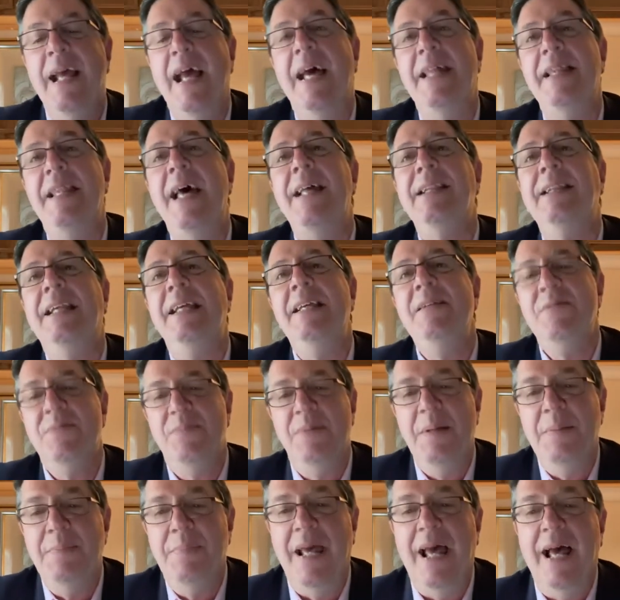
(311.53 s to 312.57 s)
And that leads
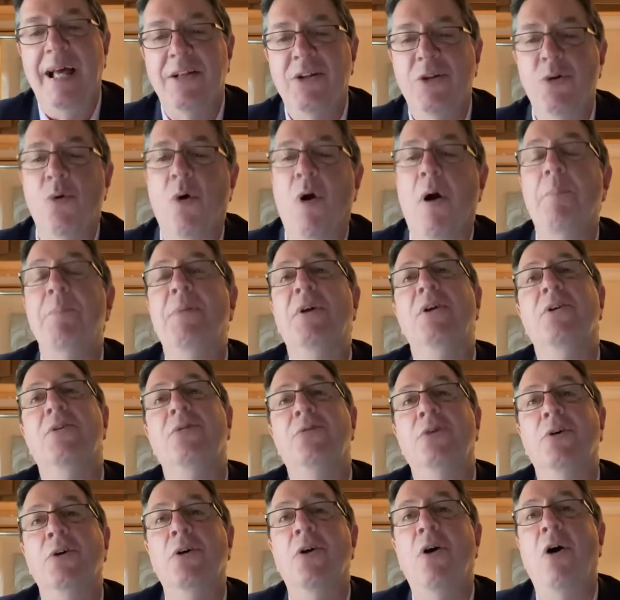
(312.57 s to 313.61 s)
me back to our
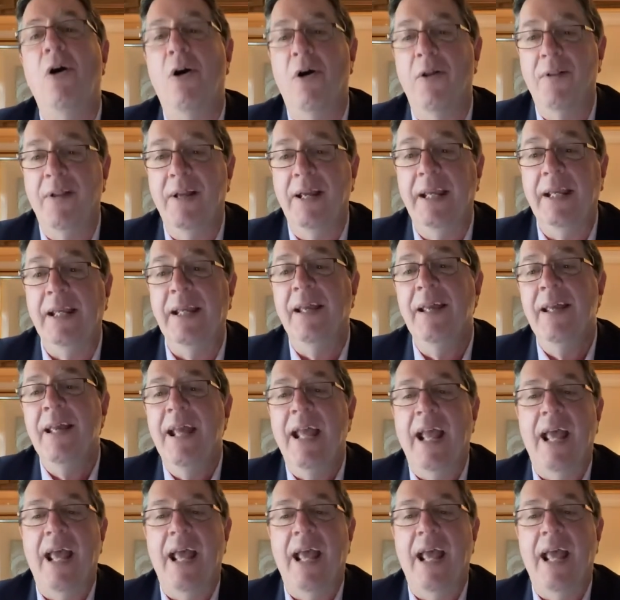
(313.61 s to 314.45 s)
beautiful calling